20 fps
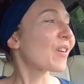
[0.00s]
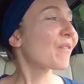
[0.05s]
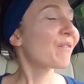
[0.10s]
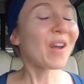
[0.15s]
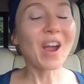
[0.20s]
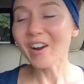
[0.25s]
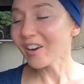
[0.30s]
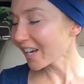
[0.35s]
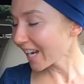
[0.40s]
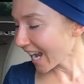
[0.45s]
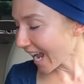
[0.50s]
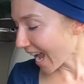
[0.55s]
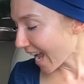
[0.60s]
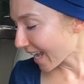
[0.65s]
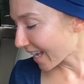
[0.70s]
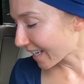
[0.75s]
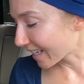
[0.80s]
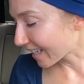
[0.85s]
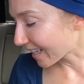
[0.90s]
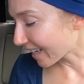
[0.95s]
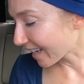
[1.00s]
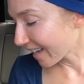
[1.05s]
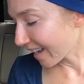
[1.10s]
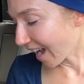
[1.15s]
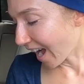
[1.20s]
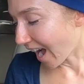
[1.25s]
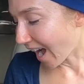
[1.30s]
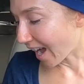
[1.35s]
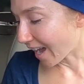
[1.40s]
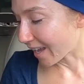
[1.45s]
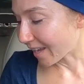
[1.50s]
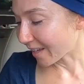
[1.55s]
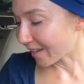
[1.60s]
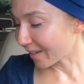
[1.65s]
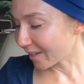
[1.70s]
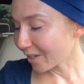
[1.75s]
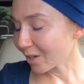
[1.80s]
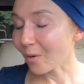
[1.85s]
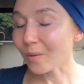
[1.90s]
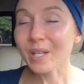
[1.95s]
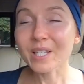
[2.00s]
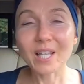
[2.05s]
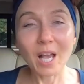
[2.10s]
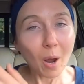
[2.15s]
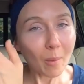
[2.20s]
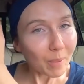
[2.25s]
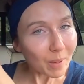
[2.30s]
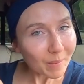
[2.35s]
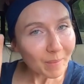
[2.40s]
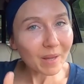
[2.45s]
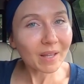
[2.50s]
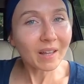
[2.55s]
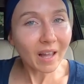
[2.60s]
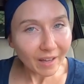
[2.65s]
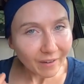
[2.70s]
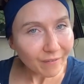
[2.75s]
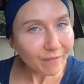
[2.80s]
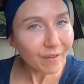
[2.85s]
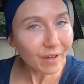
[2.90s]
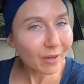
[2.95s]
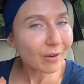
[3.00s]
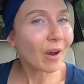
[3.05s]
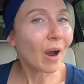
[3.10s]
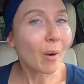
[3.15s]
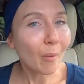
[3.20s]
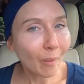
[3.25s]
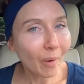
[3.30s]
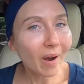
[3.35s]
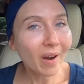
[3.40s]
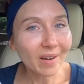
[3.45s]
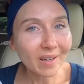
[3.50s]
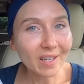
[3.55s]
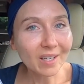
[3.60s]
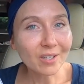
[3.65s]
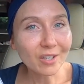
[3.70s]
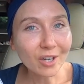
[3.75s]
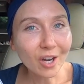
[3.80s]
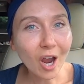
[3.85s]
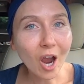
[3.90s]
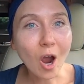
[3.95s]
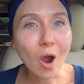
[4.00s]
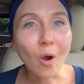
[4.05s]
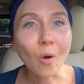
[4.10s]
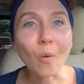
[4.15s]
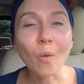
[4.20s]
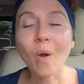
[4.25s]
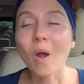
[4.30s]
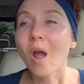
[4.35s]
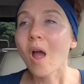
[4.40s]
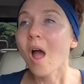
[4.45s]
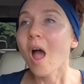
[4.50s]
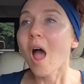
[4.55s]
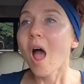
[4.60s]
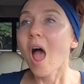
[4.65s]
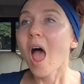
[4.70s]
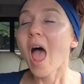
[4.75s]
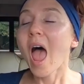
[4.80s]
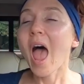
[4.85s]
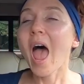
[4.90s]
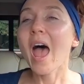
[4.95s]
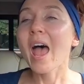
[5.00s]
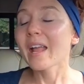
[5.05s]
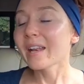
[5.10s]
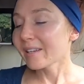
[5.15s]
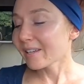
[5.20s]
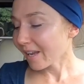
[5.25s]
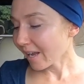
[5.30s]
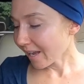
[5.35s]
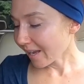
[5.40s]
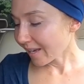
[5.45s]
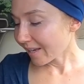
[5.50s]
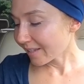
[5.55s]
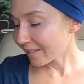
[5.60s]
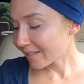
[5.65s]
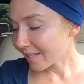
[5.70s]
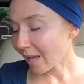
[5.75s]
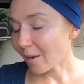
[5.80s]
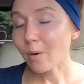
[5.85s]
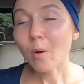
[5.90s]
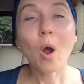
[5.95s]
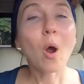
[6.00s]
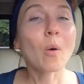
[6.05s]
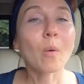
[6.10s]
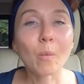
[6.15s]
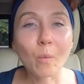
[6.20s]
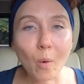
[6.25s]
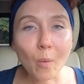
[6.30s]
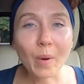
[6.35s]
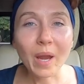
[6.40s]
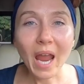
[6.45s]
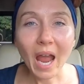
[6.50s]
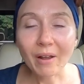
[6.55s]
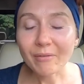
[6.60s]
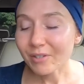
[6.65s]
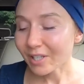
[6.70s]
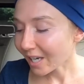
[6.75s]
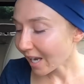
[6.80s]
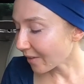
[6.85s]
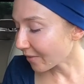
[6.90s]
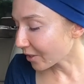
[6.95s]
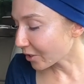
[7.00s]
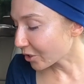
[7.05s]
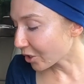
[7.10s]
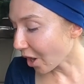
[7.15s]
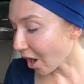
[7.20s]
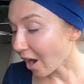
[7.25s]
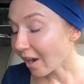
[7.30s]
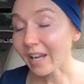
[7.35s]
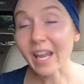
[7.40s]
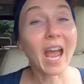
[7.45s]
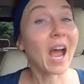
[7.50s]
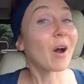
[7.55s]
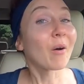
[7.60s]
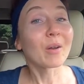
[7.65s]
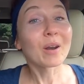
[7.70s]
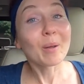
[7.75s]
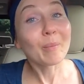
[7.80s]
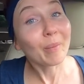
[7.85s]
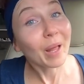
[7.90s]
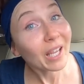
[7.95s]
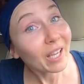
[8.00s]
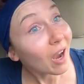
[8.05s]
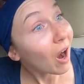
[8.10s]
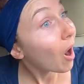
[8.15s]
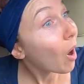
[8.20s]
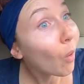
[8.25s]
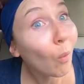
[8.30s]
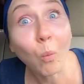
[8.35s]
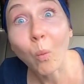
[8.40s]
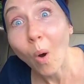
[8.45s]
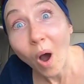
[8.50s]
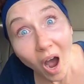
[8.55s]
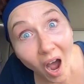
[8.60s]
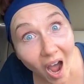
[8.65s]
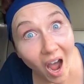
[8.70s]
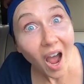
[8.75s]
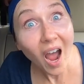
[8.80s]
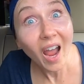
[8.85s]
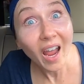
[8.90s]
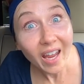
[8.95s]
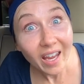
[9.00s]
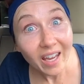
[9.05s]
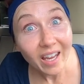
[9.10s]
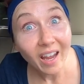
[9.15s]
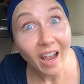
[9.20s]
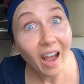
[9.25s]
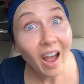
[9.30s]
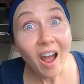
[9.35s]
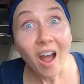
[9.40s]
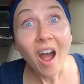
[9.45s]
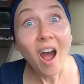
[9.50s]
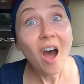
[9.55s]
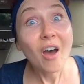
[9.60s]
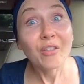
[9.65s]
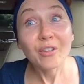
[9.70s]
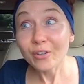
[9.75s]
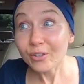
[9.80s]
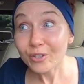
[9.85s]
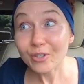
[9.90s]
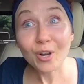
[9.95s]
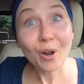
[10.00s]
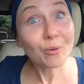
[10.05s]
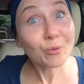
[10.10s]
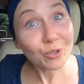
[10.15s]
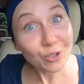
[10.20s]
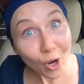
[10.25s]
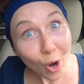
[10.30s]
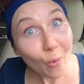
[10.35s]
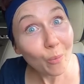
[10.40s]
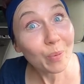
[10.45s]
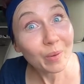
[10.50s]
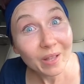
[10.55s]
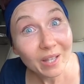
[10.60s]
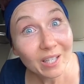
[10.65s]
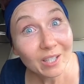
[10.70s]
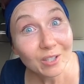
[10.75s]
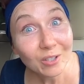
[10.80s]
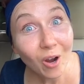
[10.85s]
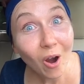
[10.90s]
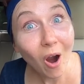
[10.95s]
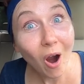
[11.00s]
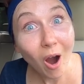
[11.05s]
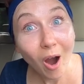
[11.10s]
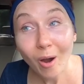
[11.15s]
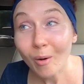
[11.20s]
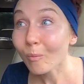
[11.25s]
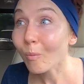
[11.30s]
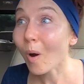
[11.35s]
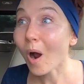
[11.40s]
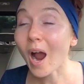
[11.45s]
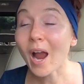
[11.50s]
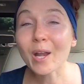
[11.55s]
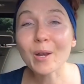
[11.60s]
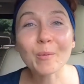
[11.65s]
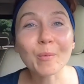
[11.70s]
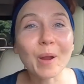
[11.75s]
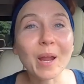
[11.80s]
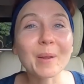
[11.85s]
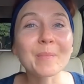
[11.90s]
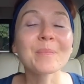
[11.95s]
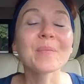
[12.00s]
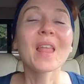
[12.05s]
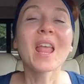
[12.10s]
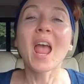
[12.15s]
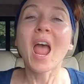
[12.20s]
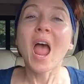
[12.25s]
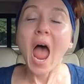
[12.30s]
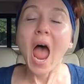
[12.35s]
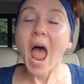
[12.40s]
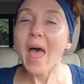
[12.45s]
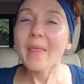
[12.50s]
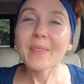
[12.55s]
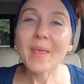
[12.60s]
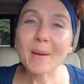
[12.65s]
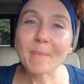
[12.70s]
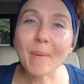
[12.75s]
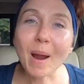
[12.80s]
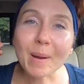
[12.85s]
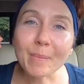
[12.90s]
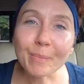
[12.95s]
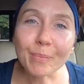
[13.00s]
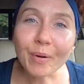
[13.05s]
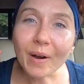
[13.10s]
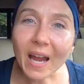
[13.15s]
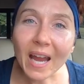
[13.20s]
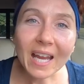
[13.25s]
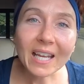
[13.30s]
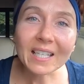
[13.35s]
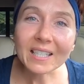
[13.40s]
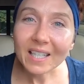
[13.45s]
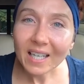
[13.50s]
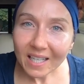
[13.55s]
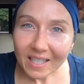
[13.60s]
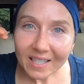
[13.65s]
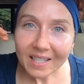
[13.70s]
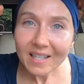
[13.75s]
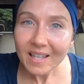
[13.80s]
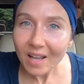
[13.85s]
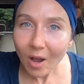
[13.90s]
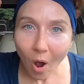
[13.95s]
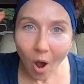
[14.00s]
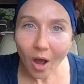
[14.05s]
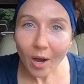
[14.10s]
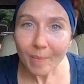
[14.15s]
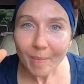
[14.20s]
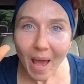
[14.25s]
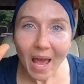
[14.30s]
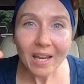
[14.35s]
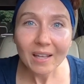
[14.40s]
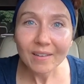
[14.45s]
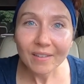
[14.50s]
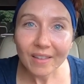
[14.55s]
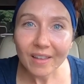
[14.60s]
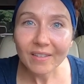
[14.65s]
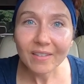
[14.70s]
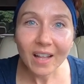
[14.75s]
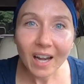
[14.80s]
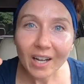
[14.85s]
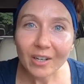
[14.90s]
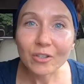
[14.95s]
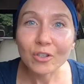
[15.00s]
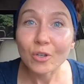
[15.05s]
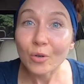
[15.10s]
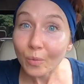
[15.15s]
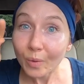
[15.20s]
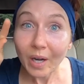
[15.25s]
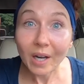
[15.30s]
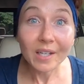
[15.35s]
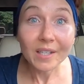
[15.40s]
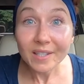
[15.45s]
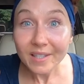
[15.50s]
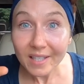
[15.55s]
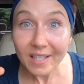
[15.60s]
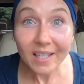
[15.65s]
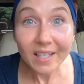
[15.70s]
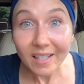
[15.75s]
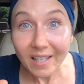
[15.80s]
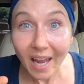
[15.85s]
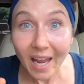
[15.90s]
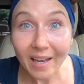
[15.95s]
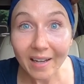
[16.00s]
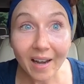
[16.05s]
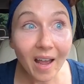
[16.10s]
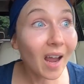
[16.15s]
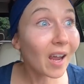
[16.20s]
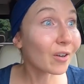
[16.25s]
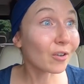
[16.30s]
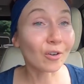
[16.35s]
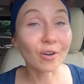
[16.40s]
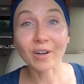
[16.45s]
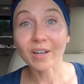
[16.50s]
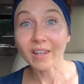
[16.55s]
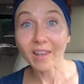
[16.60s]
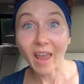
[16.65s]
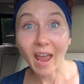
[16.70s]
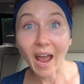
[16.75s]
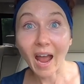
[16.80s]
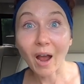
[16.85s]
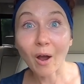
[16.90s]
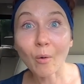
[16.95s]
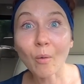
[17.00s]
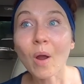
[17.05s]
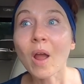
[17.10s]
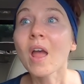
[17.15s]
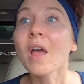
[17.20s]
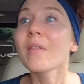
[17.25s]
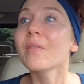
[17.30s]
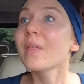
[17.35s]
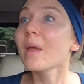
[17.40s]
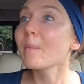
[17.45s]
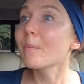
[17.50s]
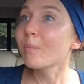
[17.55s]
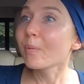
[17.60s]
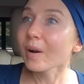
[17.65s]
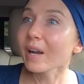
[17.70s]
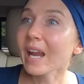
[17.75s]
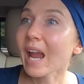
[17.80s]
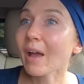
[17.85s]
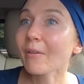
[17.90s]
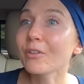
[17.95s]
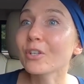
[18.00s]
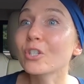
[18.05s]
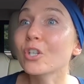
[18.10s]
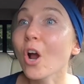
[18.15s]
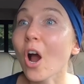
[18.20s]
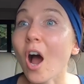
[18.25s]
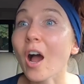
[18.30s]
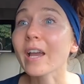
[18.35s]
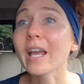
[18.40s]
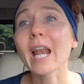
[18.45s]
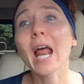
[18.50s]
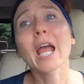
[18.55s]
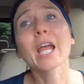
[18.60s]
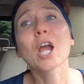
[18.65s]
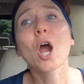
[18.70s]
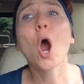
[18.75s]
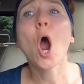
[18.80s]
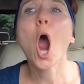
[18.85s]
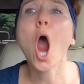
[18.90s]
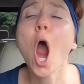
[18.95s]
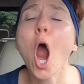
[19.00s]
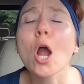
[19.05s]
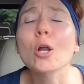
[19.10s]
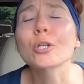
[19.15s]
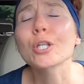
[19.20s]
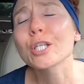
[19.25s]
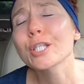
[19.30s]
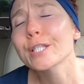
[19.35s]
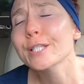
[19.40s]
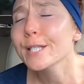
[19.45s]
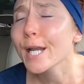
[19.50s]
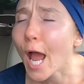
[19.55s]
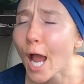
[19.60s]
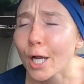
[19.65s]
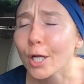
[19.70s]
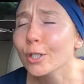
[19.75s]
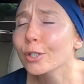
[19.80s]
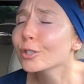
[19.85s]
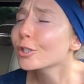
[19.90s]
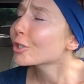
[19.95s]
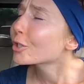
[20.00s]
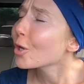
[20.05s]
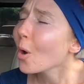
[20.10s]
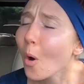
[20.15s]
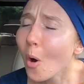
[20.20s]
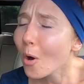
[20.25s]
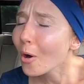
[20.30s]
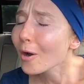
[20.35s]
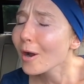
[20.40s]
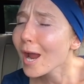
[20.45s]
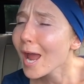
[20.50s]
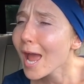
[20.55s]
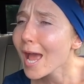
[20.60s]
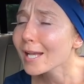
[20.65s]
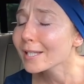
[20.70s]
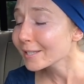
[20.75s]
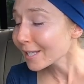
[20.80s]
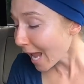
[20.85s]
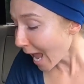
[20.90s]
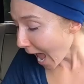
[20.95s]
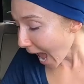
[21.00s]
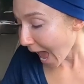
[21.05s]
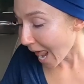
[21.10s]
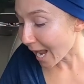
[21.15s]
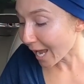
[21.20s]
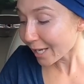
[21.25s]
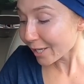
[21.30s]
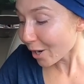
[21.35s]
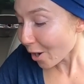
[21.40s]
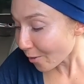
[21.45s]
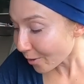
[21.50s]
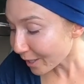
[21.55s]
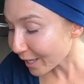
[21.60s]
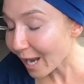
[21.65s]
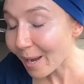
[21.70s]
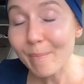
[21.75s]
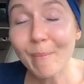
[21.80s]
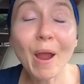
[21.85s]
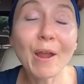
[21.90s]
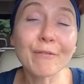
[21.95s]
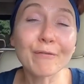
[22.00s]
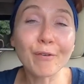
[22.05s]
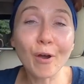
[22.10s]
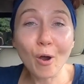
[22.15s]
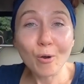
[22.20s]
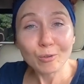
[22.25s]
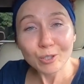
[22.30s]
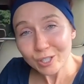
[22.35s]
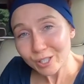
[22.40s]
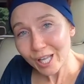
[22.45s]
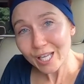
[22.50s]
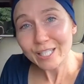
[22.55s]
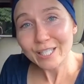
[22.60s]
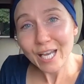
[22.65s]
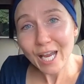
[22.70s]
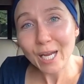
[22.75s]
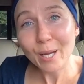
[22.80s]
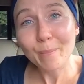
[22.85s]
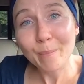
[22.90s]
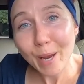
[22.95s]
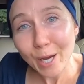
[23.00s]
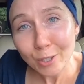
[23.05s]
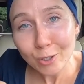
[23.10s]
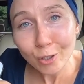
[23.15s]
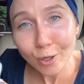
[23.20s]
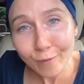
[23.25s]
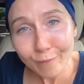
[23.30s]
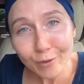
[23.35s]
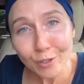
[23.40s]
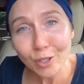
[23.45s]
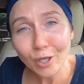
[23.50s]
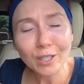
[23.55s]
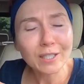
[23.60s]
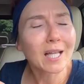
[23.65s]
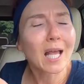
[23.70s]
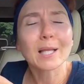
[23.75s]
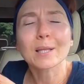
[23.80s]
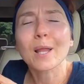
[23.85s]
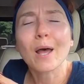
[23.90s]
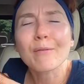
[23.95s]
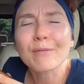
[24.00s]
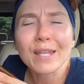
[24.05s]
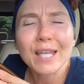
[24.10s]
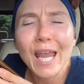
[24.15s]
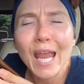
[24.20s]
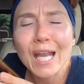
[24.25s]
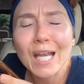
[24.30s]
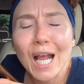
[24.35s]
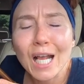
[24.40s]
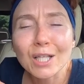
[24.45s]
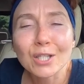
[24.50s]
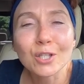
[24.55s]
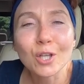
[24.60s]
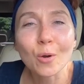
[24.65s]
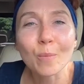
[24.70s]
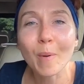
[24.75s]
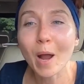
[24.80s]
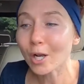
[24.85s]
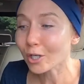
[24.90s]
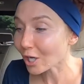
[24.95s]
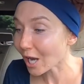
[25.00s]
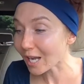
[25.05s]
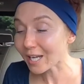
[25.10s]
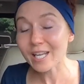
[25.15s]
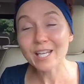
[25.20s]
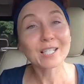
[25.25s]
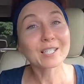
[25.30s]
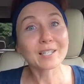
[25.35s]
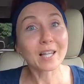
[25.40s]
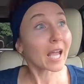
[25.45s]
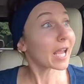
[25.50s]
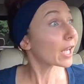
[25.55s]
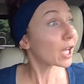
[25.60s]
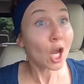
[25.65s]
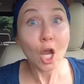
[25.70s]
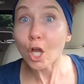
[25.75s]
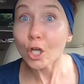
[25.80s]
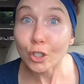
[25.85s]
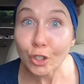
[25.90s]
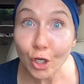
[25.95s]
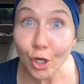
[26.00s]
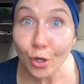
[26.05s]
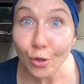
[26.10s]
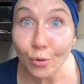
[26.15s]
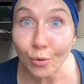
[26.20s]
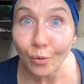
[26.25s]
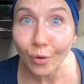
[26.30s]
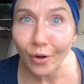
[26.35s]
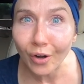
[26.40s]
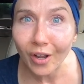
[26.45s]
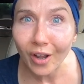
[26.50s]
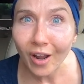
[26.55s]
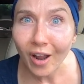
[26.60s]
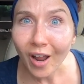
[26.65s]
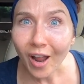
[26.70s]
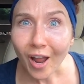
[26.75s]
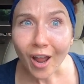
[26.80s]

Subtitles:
the very end, you know, he's helping me, like, figure out where I need to go. And he said, oh, well, we have to get the dog out. And I'm like, why? There's no dope in this car. Why do we? And then my brain does the automatic thing that I do when I see a canine or a cow. They bring out the dog and I go, oh, just Snugglesaurus. And I go to get my phone to, like, take a picture of the dog, because I love the canine so much. And he's like, dude,